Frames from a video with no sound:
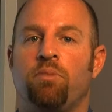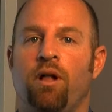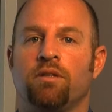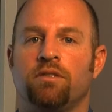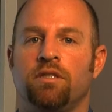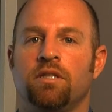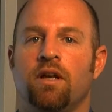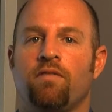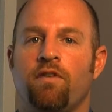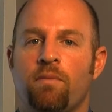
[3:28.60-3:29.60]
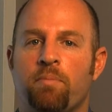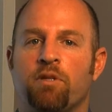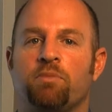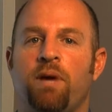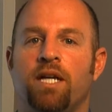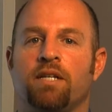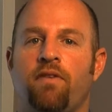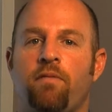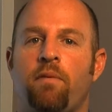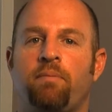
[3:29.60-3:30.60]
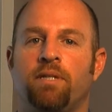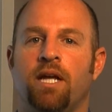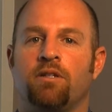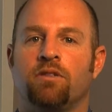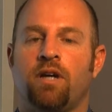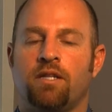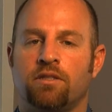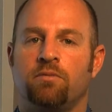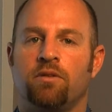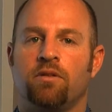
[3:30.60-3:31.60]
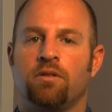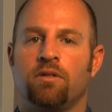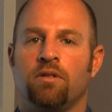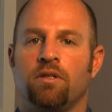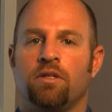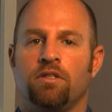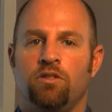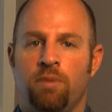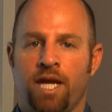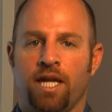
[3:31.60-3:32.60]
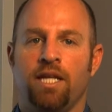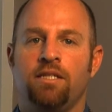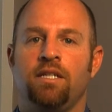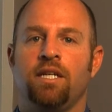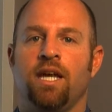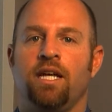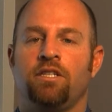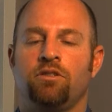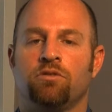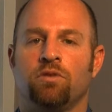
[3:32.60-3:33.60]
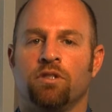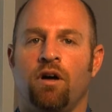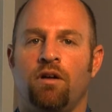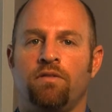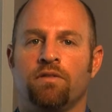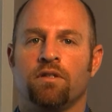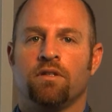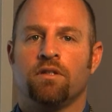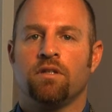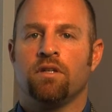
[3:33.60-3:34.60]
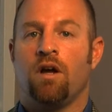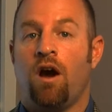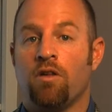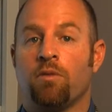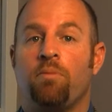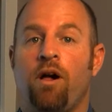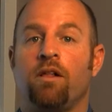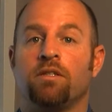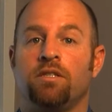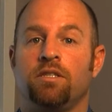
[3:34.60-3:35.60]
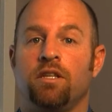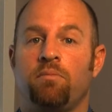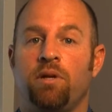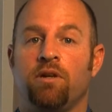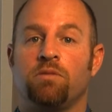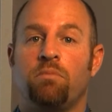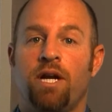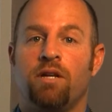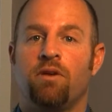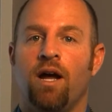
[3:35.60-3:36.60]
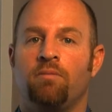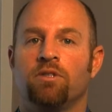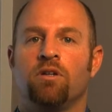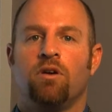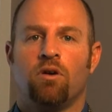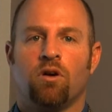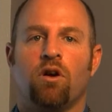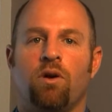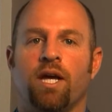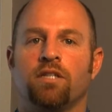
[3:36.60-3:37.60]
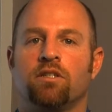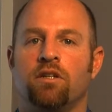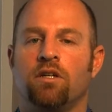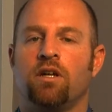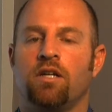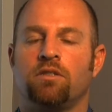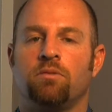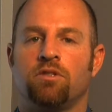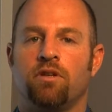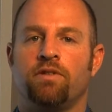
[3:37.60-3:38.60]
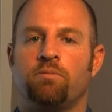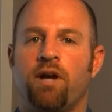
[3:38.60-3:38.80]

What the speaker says: policies from the perspective of a potential customer. Do you make it easy to get issues resolved? Are there policies that appear as money grabs or go against good customer service